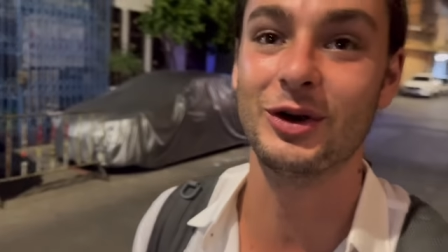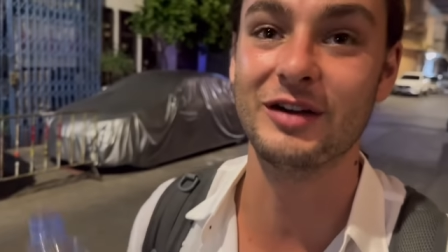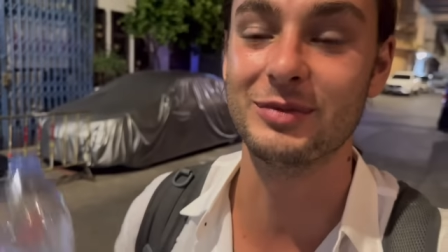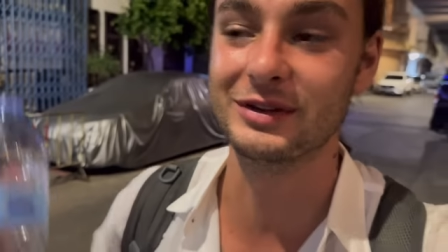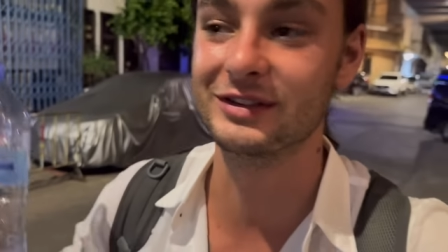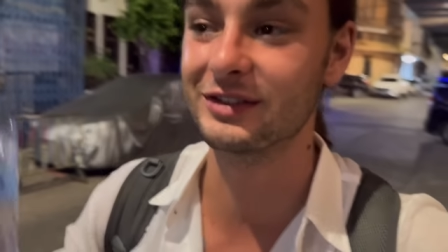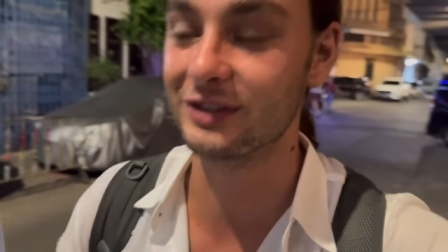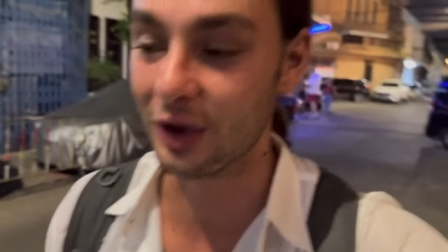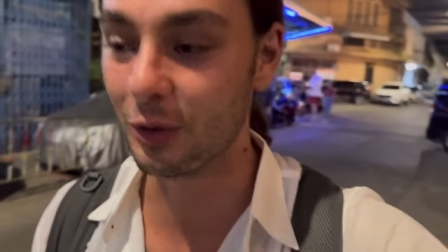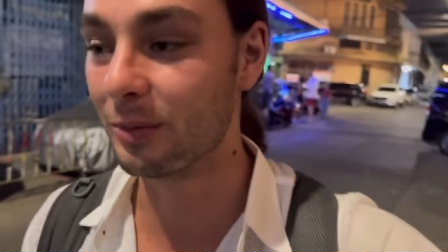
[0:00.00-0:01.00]
I've been
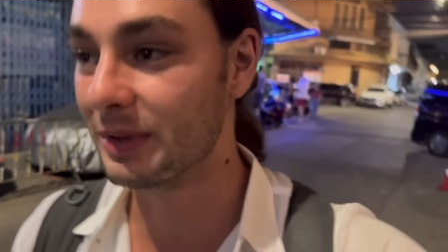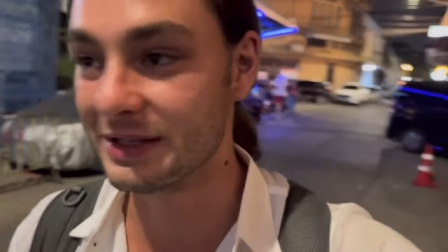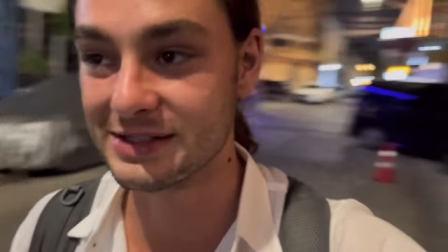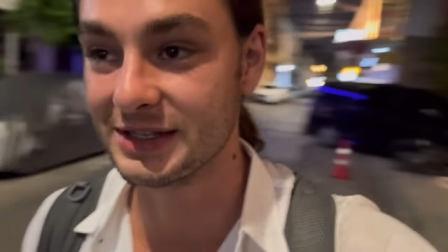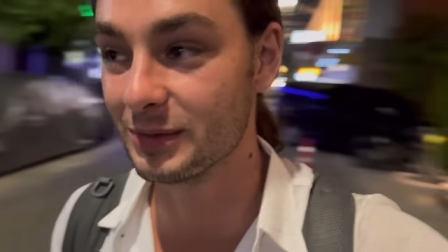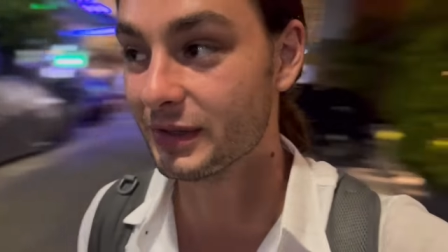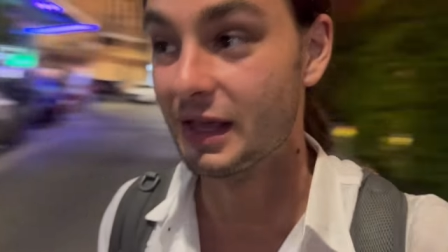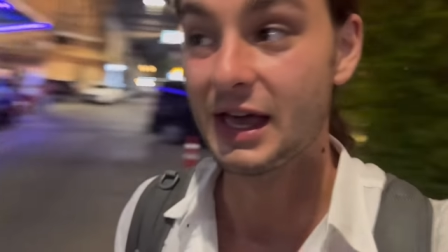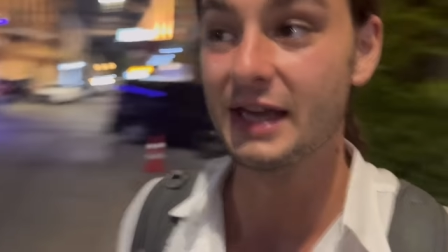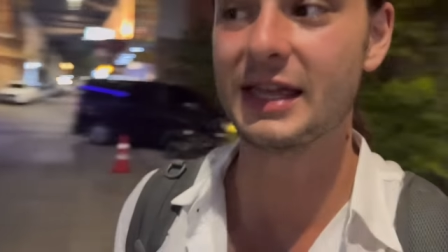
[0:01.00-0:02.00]
so busy with
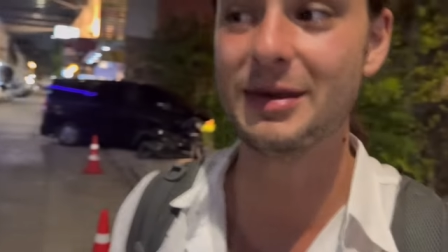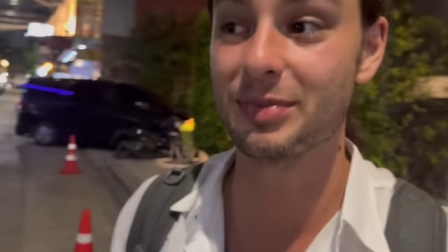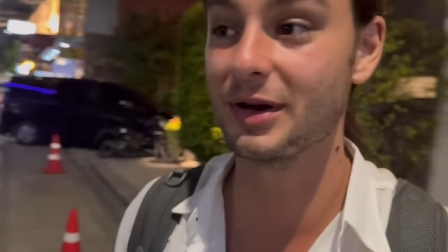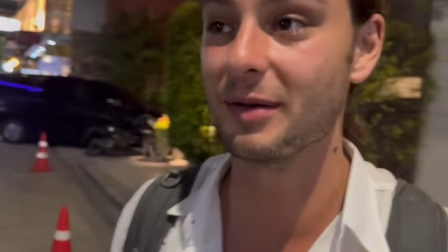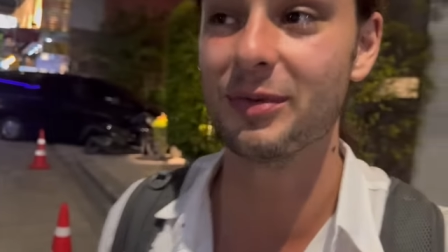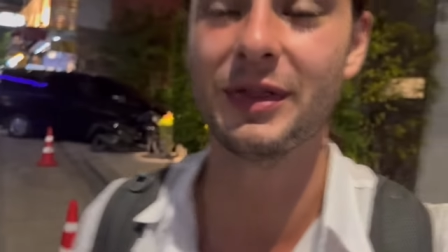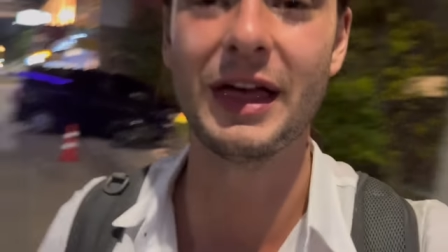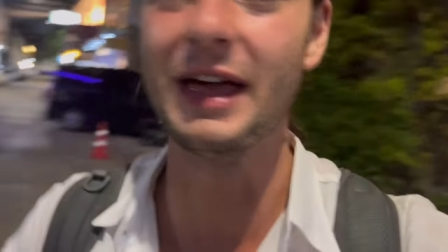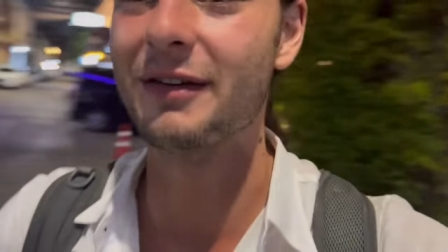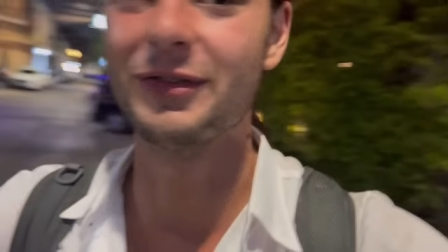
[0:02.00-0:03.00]
keeping up with
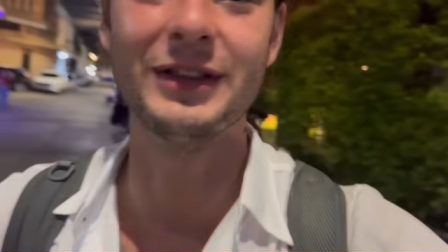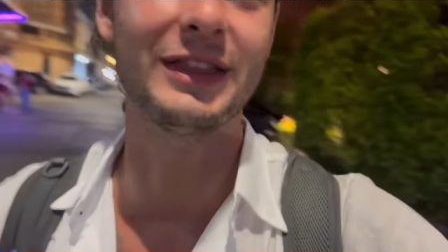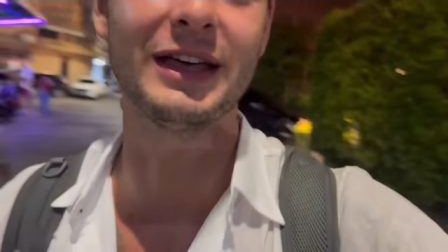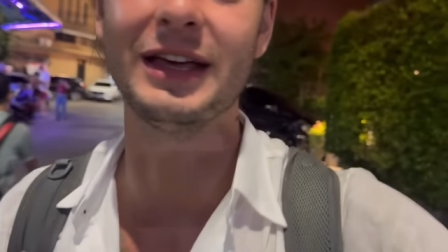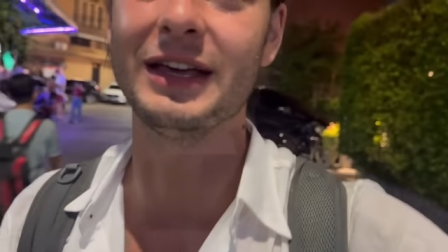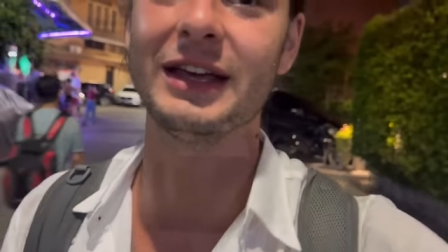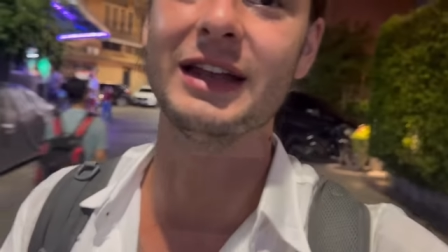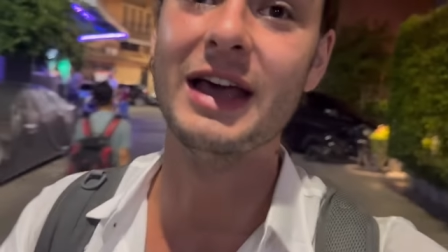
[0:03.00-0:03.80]
everything and